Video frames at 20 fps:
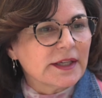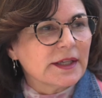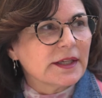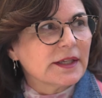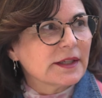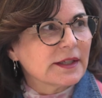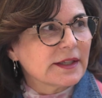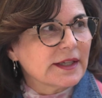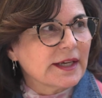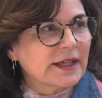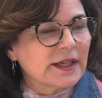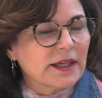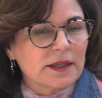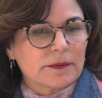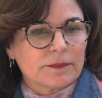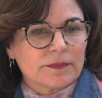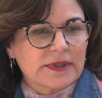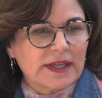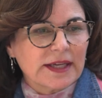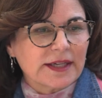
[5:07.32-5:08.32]
in, get
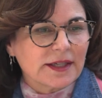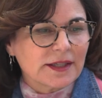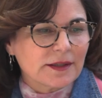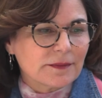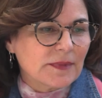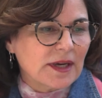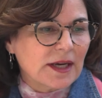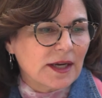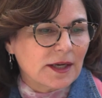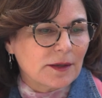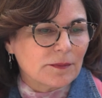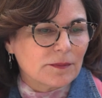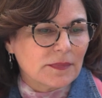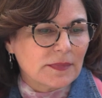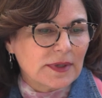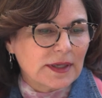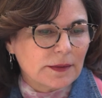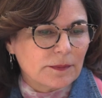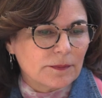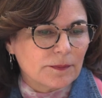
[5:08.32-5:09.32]
a get a, um,
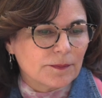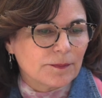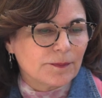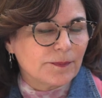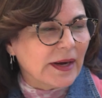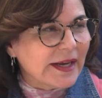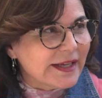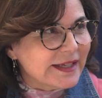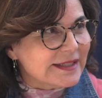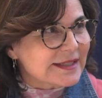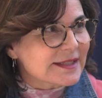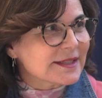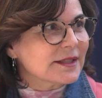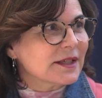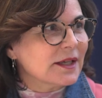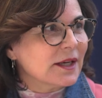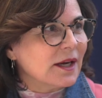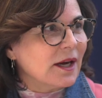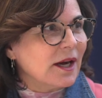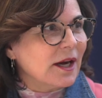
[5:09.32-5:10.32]
a
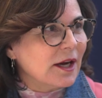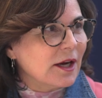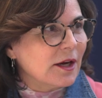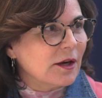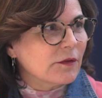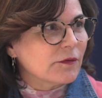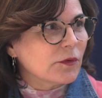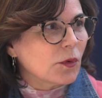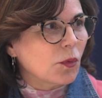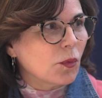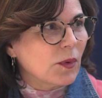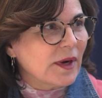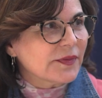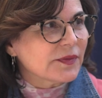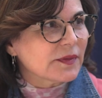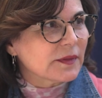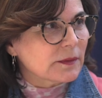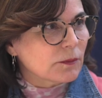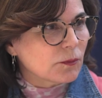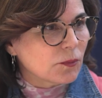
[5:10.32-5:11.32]
bite of
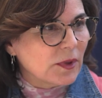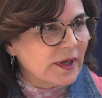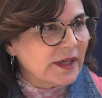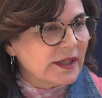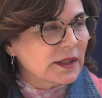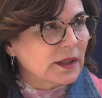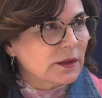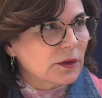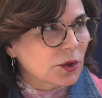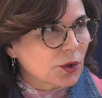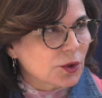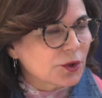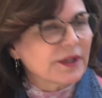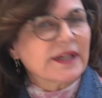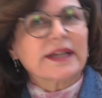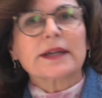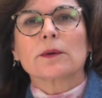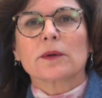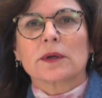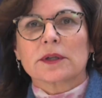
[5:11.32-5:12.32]
what what
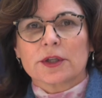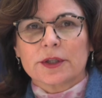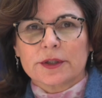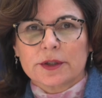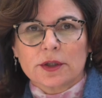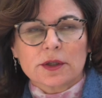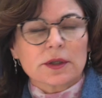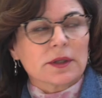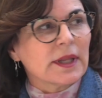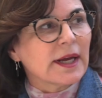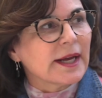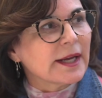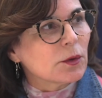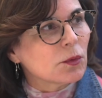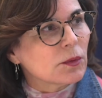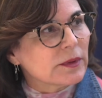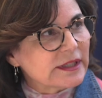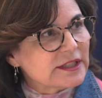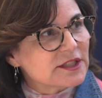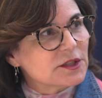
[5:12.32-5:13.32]
learning could look
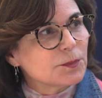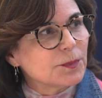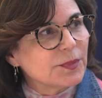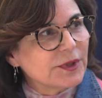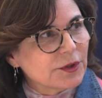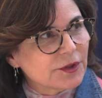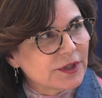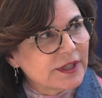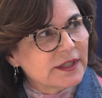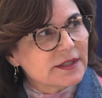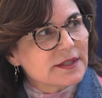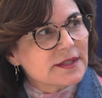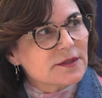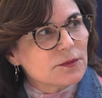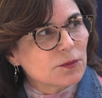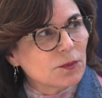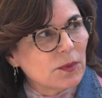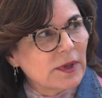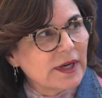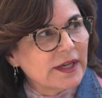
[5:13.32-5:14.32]
like,
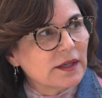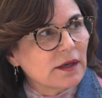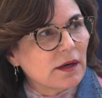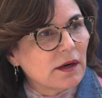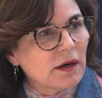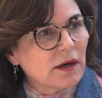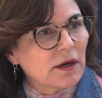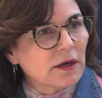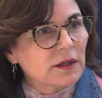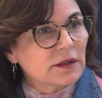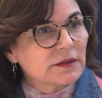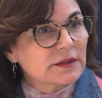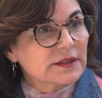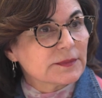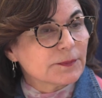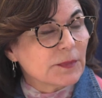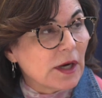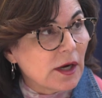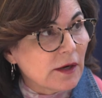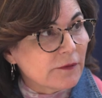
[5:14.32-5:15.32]
experience what our
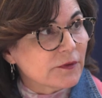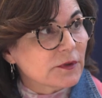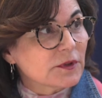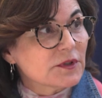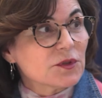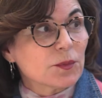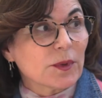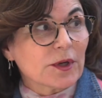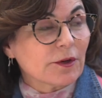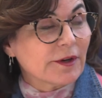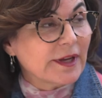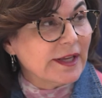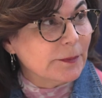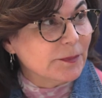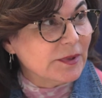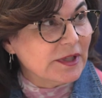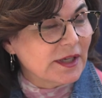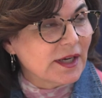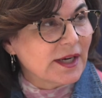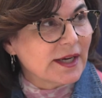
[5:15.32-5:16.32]
offers, what our
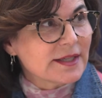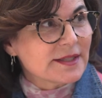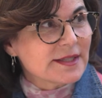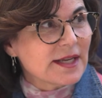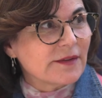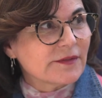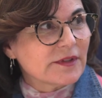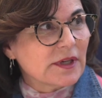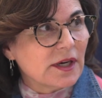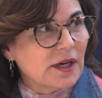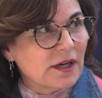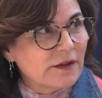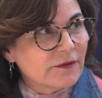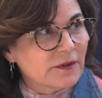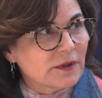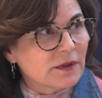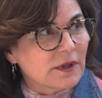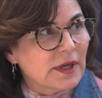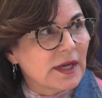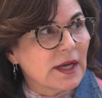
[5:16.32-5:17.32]
A P Is have to
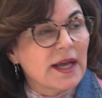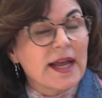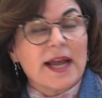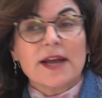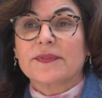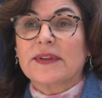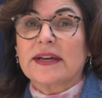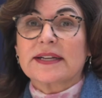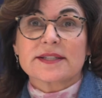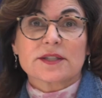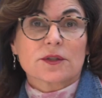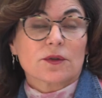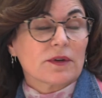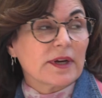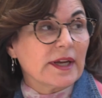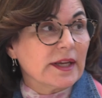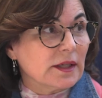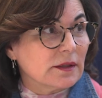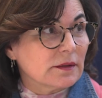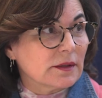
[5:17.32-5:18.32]
offer, and that's
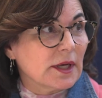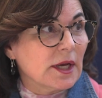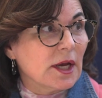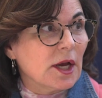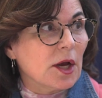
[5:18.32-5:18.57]
great.